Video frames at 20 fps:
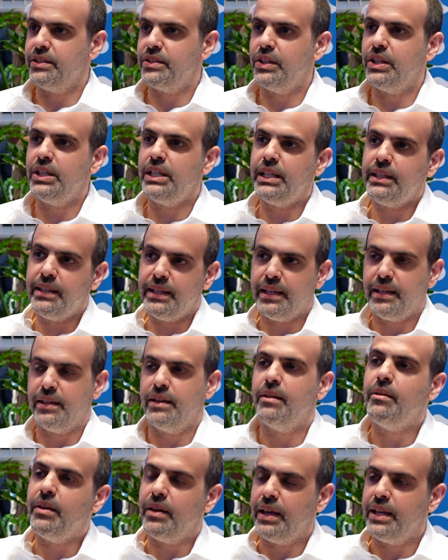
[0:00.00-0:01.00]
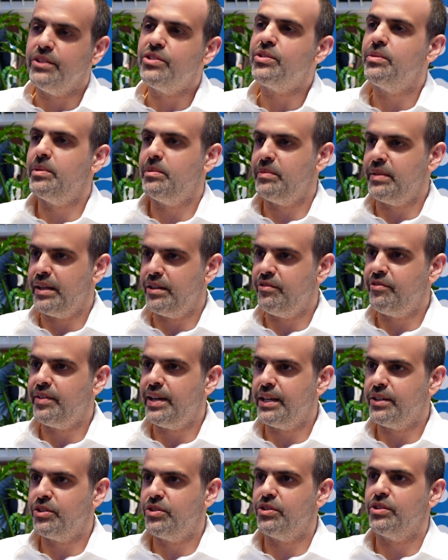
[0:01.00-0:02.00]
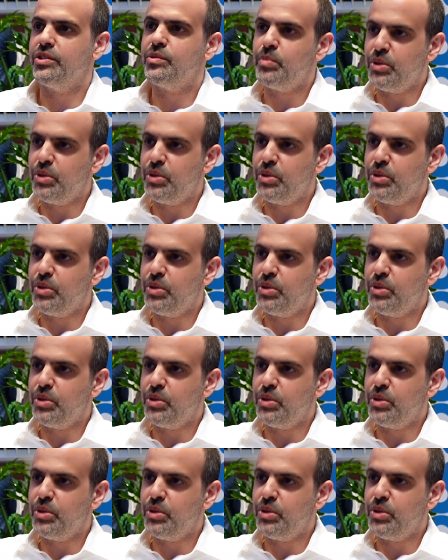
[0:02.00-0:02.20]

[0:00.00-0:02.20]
So you need the instrument manufacturers